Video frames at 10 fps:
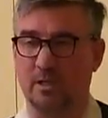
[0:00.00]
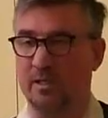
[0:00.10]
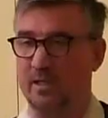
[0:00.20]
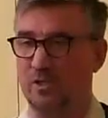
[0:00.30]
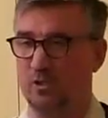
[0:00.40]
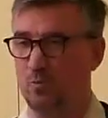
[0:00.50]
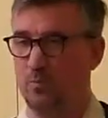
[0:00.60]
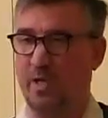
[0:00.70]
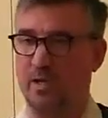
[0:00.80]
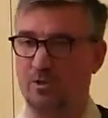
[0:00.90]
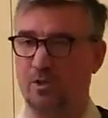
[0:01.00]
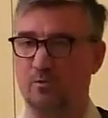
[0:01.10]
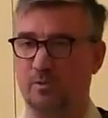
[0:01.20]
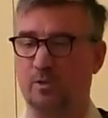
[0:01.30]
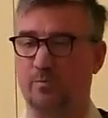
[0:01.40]
It's so personal,
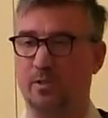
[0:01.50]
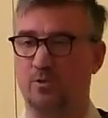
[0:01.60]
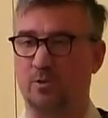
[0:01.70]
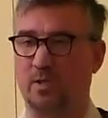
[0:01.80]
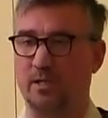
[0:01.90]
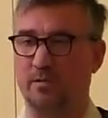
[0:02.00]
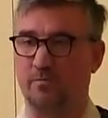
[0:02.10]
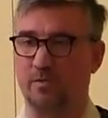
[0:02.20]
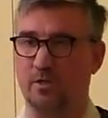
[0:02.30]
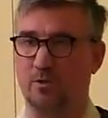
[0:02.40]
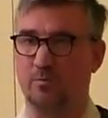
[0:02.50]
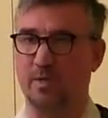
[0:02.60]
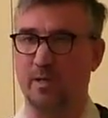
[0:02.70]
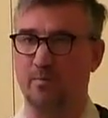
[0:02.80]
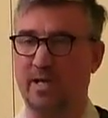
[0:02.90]
the spiritual life. We
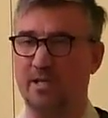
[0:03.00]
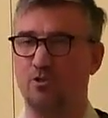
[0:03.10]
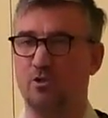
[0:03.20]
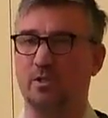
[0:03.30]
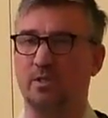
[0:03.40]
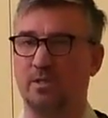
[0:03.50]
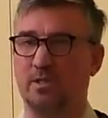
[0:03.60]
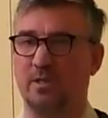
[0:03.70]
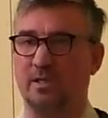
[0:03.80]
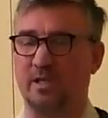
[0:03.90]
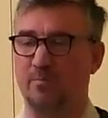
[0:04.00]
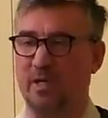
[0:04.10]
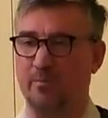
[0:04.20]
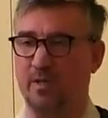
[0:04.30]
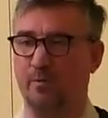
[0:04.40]
imagine it
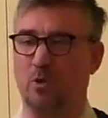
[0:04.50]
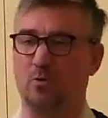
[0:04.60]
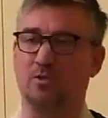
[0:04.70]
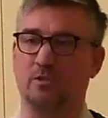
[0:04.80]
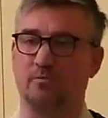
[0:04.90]
might be positive